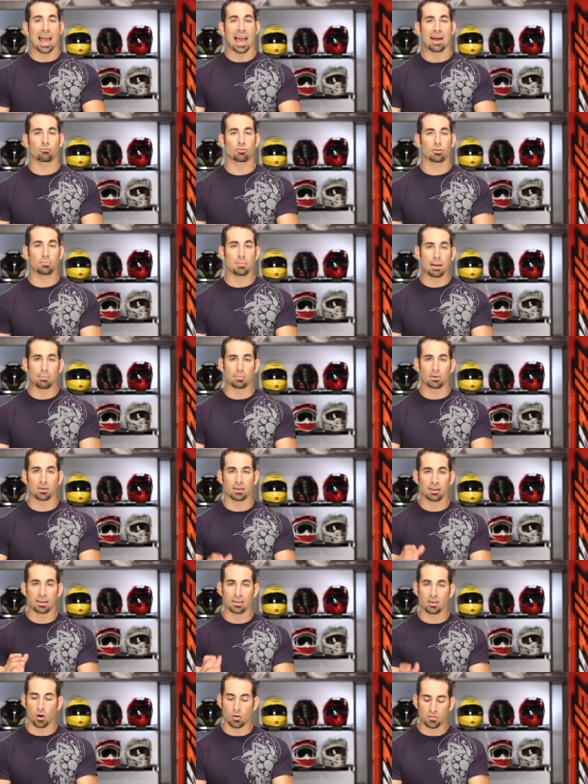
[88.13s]
And remember,
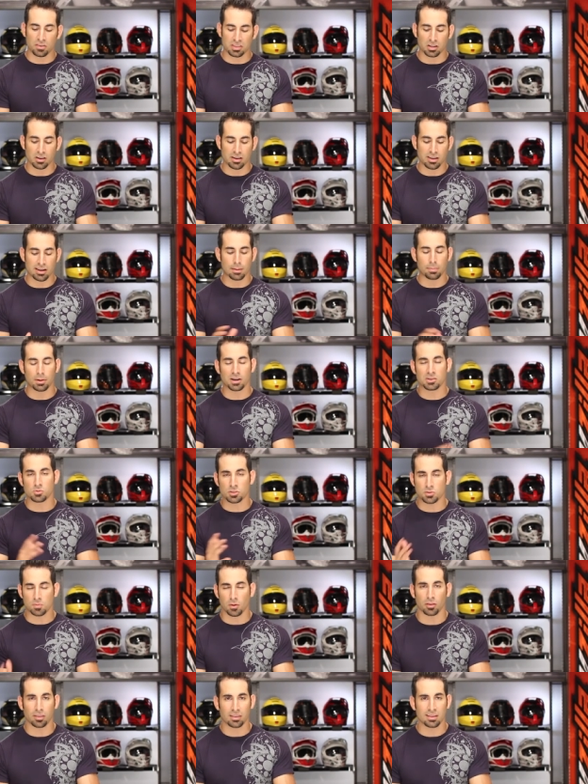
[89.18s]
over 39 bucks, which
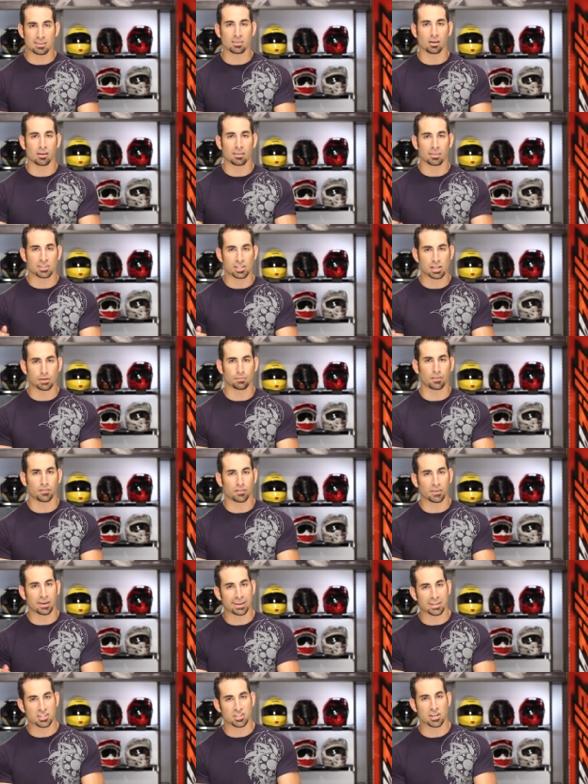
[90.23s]
both of these are, are. They ship for
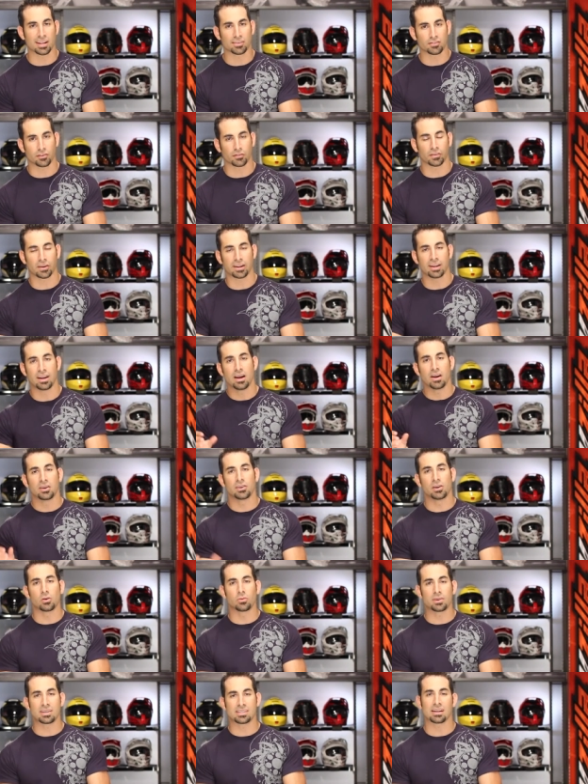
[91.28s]
free, exchange for free,
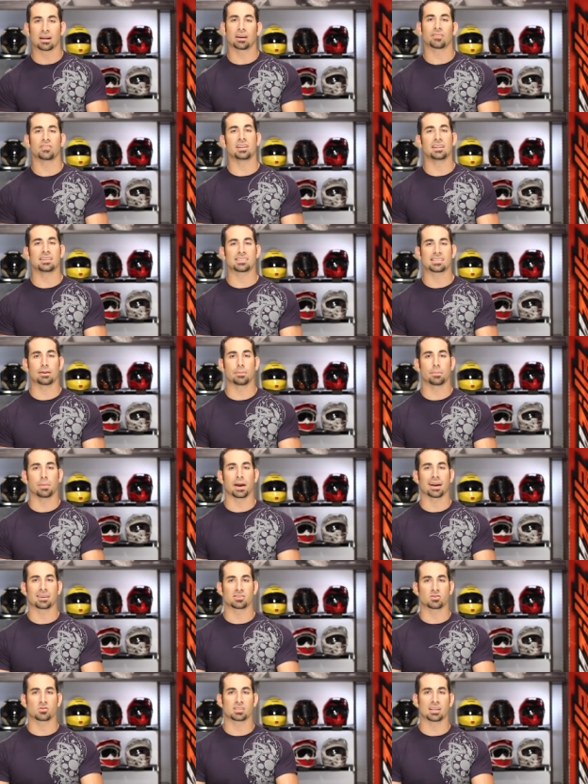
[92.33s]
no restock if you need to send them
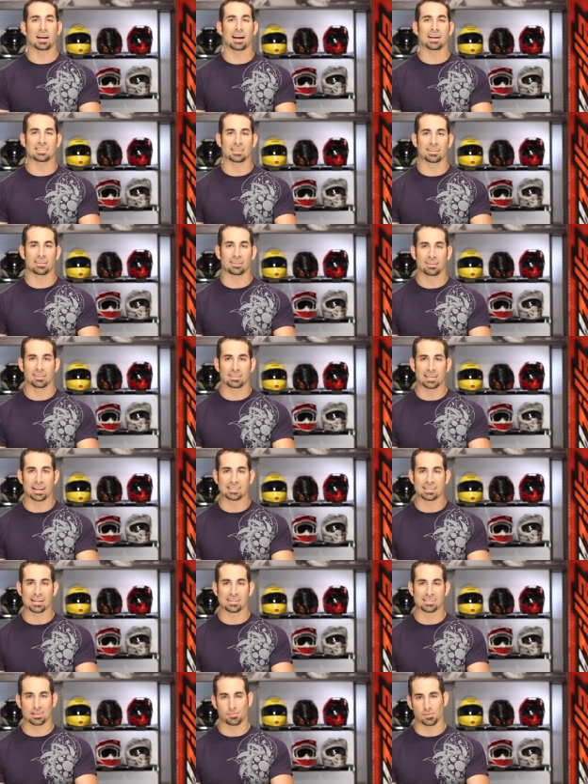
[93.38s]
back, so sizing takes
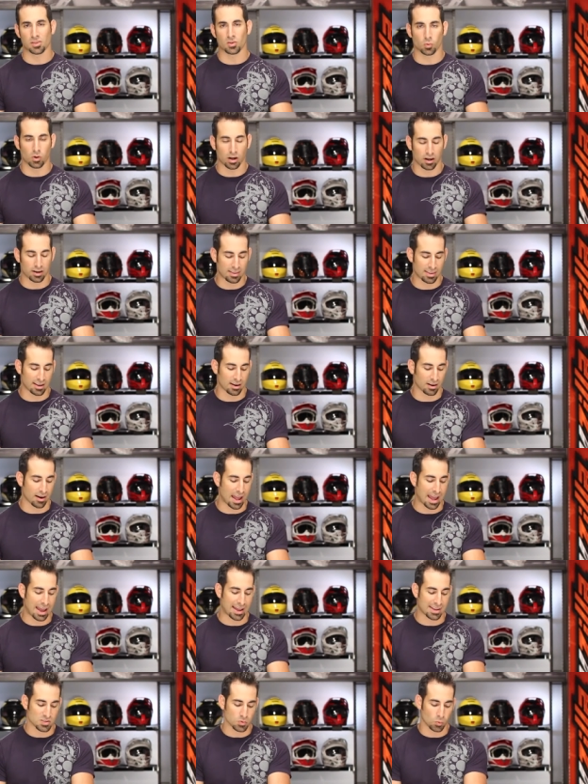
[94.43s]
out some of the worry there
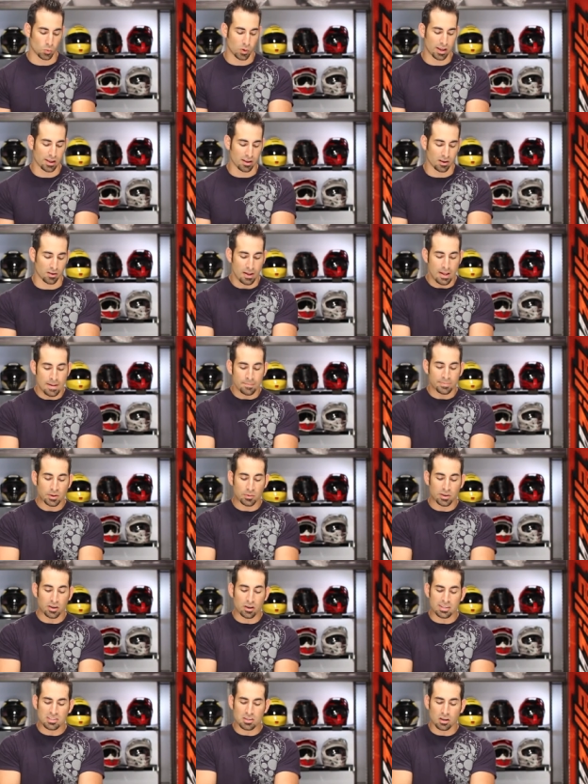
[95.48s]
as well. Now, we
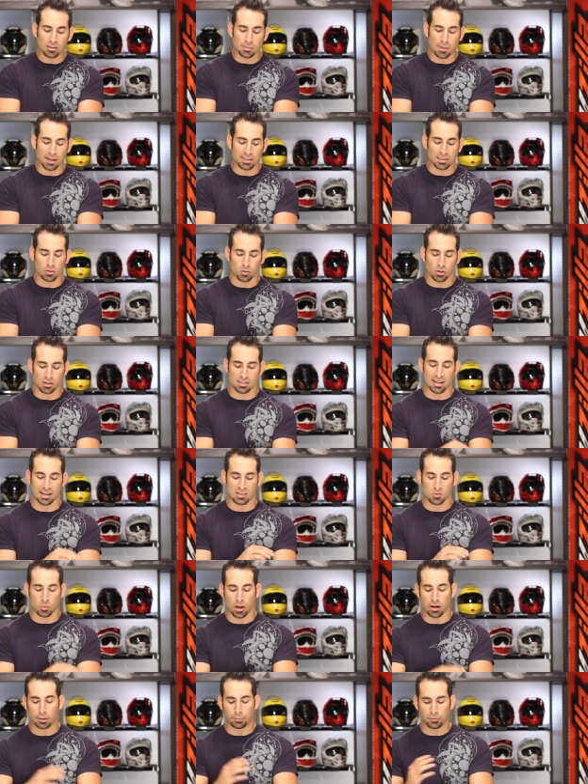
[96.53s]
already talked about the Gore-Tex,
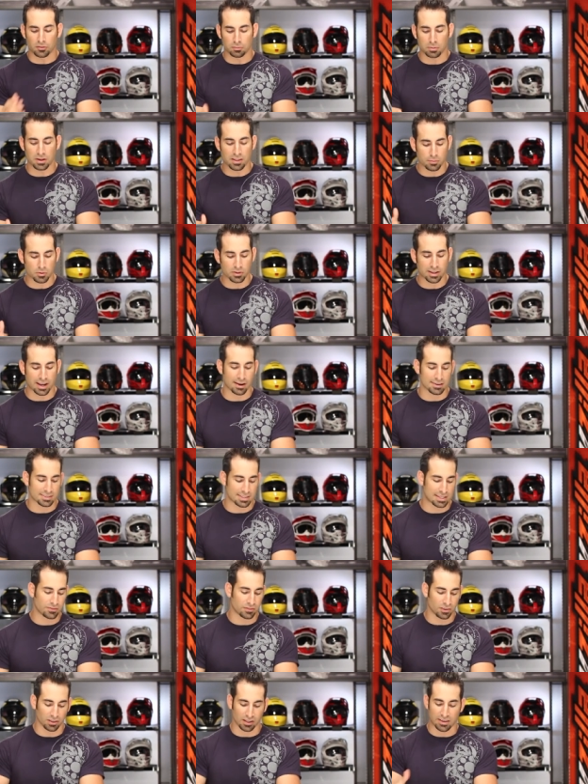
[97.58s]
waterproof, breathable,
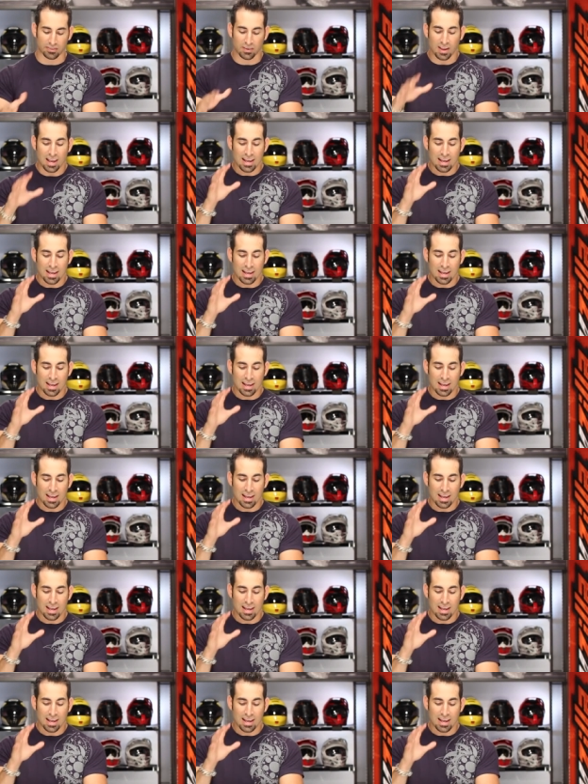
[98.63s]
guaranteed for life.